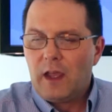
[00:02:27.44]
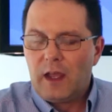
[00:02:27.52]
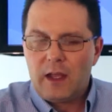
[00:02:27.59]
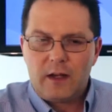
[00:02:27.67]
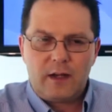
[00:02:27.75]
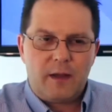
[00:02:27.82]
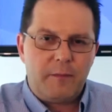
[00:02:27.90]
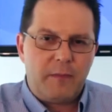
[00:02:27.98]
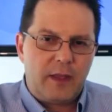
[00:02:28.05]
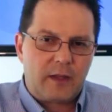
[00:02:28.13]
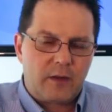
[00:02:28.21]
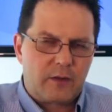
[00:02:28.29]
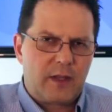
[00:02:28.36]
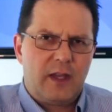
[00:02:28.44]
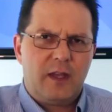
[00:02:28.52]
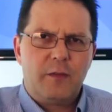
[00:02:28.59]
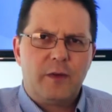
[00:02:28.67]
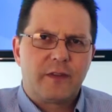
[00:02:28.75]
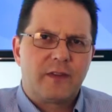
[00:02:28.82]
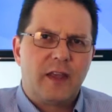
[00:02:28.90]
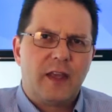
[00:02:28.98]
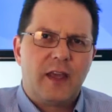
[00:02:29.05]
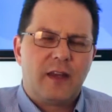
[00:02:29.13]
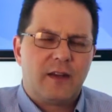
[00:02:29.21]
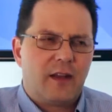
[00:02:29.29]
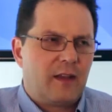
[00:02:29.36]
And I'm like, "Okay, what's
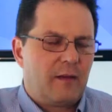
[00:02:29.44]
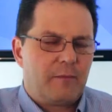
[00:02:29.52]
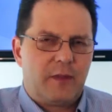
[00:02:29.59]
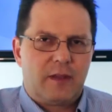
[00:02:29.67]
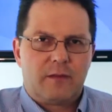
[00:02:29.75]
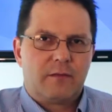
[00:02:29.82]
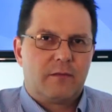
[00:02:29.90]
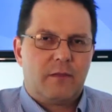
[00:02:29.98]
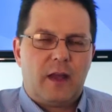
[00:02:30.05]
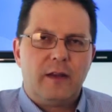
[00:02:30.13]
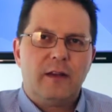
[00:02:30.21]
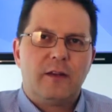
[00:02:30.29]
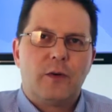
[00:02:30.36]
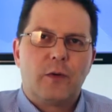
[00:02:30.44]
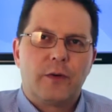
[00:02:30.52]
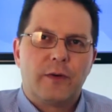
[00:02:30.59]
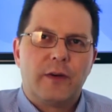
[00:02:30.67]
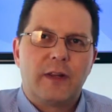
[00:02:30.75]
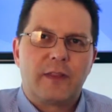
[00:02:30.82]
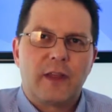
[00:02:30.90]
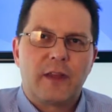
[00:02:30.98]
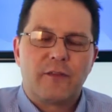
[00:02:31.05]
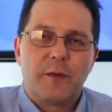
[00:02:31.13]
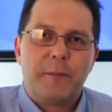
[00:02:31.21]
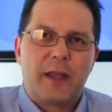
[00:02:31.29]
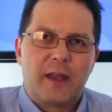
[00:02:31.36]
that?" And I'm like, "I didn't order
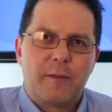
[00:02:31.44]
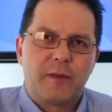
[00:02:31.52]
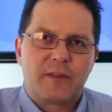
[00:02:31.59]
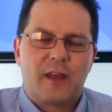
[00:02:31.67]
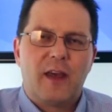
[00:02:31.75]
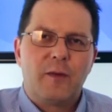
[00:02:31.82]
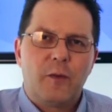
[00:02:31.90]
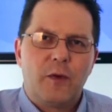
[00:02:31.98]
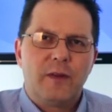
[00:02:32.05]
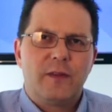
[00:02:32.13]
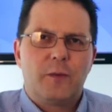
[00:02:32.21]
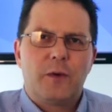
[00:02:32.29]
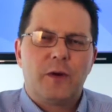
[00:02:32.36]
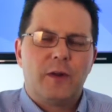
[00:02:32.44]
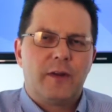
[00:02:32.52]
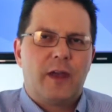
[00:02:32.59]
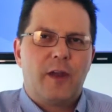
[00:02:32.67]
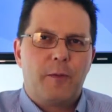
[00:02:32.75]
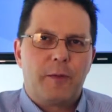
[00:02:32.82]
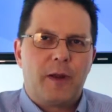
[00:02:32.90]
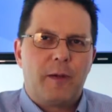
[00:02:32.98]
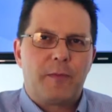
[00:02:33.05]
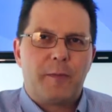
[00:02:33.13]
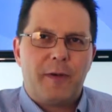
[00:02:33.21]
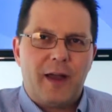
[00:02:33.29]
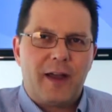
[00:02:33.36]
anything from Amazon. What in the world?" And I open
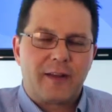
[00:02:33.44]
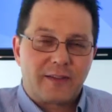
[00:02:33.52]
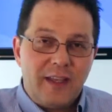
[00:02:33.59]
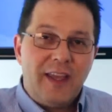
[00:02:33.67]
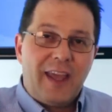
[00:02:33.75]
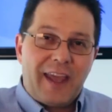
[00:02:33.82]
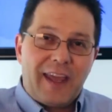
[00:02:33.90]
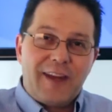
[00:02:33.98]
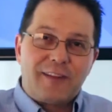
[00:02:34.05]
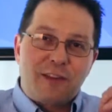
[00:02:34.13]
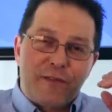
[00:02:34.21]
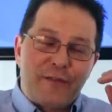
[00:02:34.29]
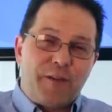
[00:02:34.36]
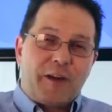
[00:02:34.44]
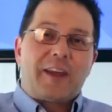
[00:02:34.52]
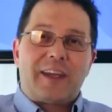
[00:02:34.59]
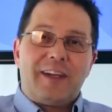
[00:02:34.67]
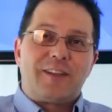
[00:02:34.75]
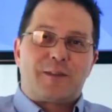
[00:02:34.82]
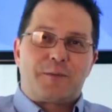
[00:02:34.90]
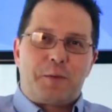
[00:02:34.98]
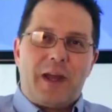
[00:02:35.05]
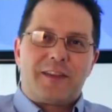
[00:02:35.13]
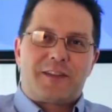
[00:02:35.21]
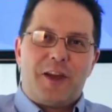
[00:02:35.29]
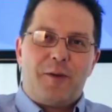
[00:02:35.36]
up the box, and it's a freaking
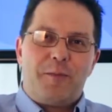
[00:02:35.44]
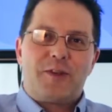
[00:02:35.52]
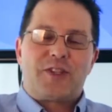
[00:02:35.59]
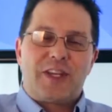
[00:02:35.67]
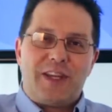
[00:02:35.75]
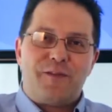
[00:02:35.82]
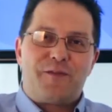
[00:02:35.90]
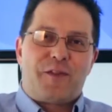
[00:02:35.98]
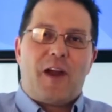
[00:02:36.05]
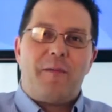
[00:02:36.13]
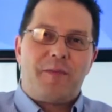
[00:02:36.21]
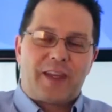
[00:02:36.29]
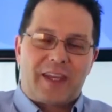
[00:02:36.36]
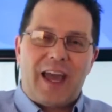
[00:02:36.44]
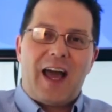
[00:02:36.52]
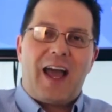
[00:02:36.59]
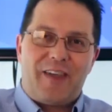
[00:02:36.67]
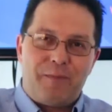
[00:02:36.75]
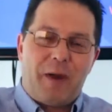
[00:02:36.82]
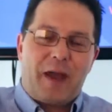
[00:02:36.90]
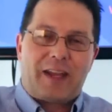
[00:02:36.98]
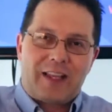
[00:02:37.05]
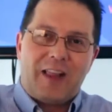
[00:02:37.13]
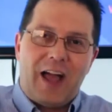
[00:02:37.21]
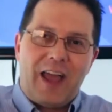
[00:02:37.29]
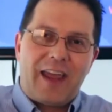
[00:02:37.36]
espresso machine from the guy, my
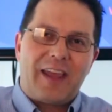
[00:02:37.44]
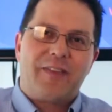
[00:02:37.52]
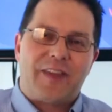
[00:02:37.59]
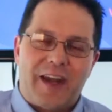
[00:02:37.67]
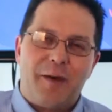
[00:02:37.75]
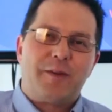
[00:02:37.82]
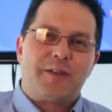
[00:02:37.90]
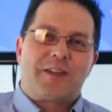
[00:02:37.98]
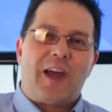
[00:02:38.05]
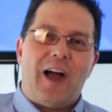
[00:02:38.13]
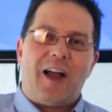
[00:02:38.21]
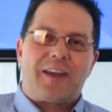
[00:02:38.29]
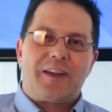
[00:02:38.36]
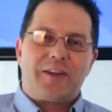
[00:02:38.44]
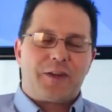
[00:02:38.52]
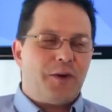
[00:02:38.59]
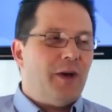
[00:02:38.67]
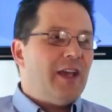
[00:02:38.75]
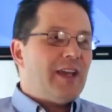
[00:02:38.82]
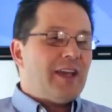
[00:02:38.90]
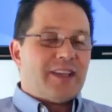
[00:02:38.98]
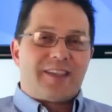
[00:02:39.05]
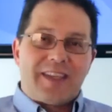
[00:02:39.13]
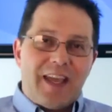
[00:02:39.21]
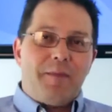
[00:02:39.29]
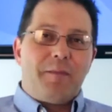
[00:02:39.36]
client that I was talking to,
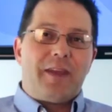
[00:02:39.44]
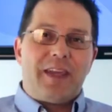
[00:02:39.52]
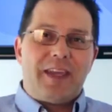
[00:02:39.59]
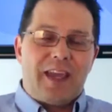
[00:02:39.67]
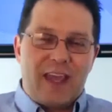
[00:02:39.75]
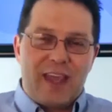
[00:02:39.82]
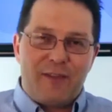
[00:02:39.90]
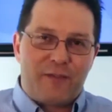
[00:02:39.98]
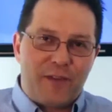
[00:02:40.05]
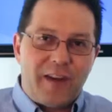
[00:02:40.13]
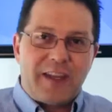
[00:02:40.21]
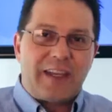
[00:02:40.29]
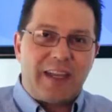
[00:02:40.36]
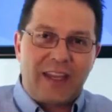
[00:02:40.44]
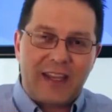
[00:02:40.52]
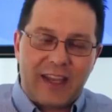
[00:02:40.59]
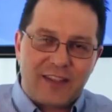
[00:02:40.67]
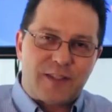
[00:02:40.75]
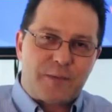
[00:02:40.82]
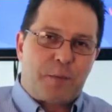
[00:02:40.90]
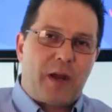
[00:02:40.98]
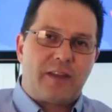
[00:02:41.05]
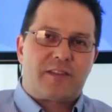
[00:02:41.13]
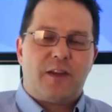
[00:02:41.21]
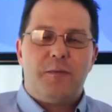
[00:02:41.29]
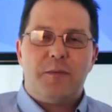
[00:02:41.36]
sent me a freaking
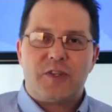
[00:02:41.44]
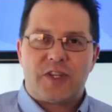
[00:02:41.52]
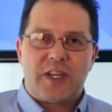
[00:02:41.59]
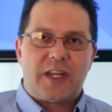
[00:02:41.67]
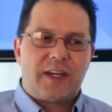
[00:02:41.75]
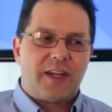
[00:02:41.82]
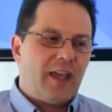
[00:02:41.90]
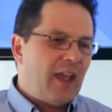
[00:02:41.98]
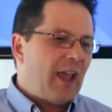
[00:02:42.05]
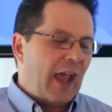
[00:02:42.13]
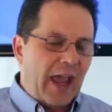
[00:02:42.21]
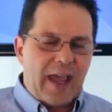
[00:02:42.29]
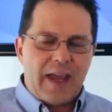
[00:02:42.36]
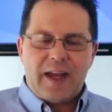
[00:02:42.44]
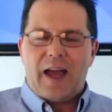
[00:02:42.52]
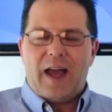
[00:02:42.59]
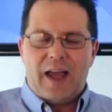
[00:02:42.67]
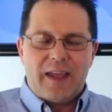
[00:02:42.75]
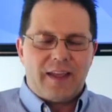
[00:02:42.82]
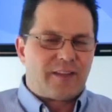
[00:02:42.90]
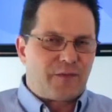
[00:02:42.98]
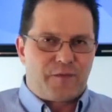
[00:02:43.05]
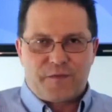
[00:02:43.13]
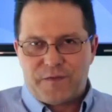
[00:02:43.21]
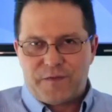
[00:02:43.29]
espresso machine. And it's